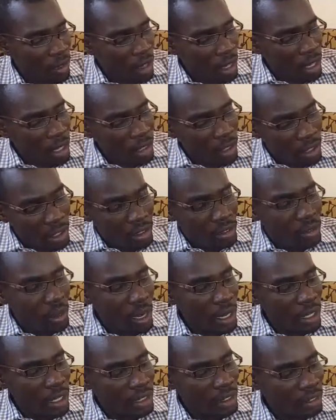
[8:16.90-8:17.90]
this one
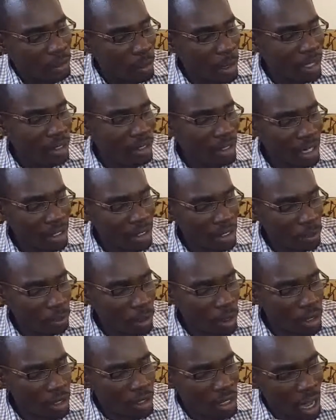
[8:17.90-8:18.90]
is my starting
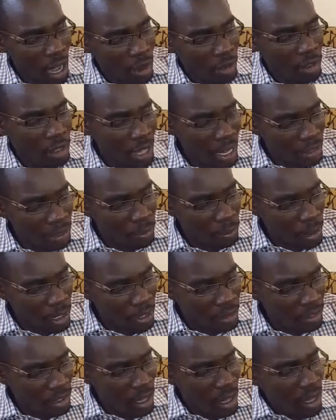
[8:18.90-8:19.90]
point. Now that means
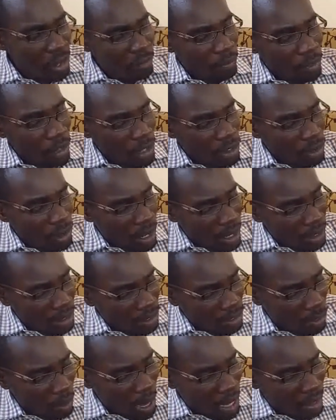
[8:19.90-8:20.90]
this one is
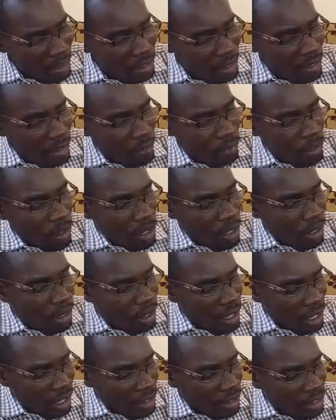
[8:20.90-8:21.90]
ones,
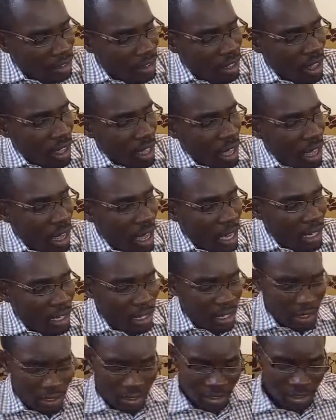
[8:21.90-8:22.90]
tens,
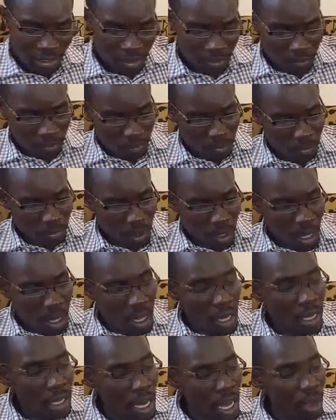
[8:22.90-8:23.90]
hundreds.
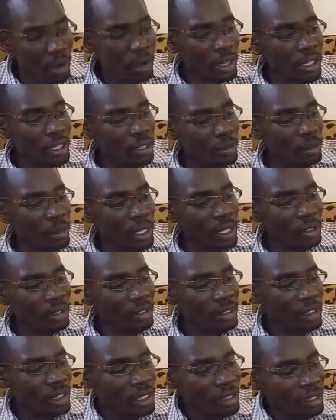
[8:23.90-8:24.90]
Now it means
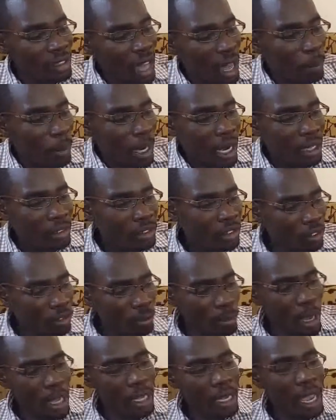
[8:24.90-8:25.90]
this abacus of
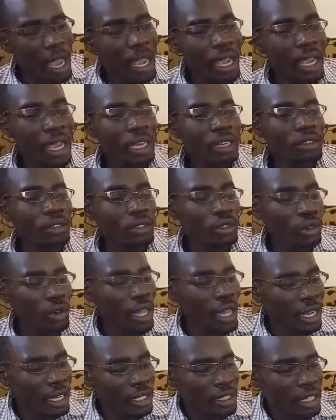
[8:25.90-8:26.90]
mine, I can do
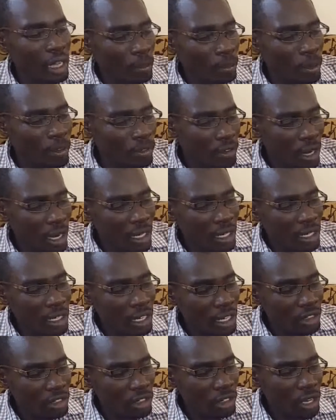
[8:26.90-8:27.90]
any type of
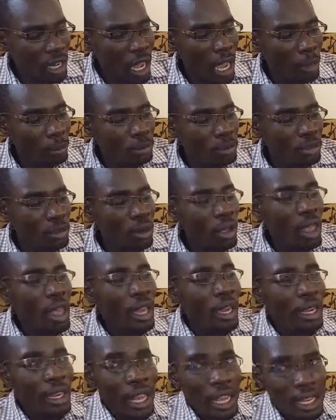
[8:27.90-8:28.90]
calculation up to
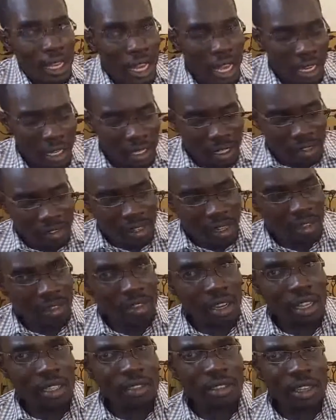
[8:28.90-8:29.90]

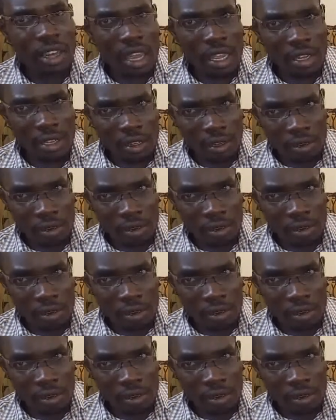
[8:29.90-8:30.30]
999.